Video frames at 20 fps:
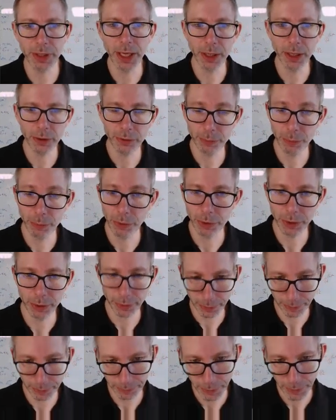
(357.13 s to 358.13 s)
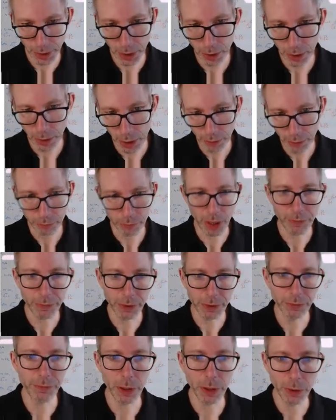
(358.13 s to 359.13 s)
exports
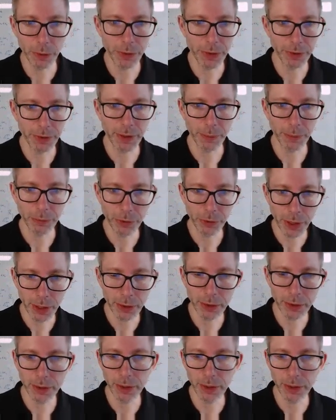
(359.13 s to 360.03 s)
roughly follow the same trend.